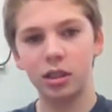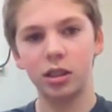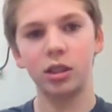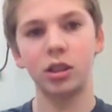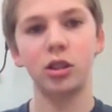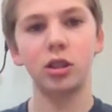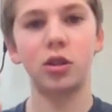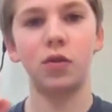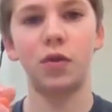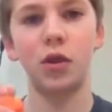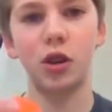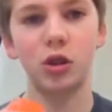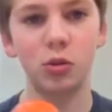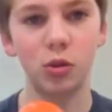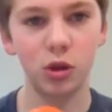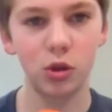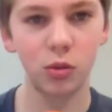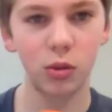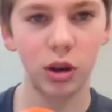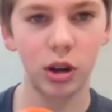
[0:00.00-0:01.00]
So first
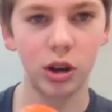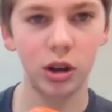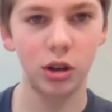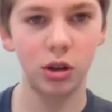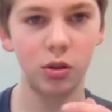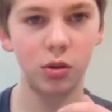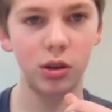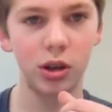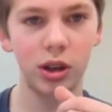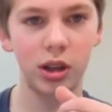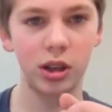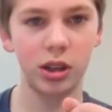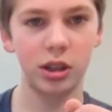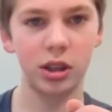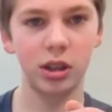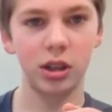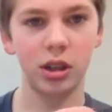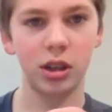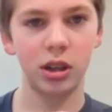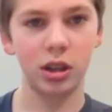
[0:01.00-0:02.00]
what you wanna do
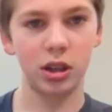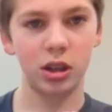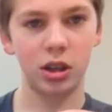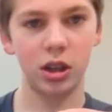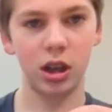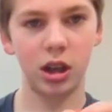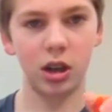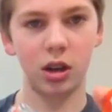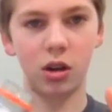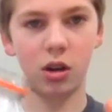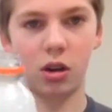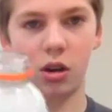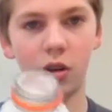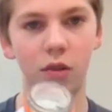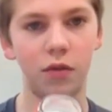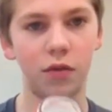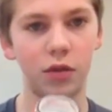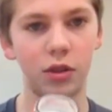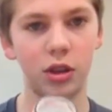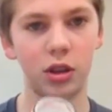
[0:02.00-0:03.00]
is take
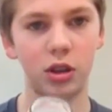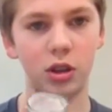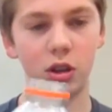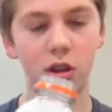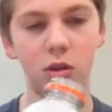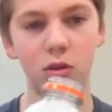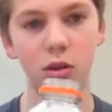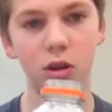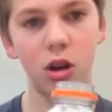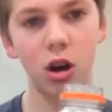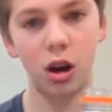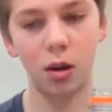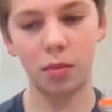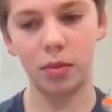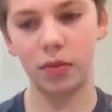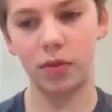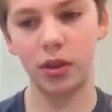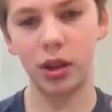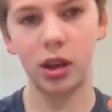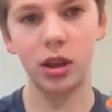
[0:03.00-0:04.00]
off top
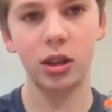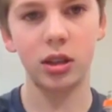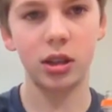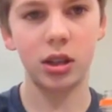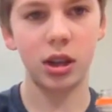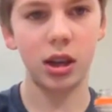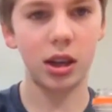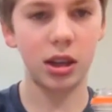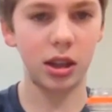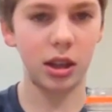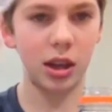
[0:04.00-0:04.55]
of this and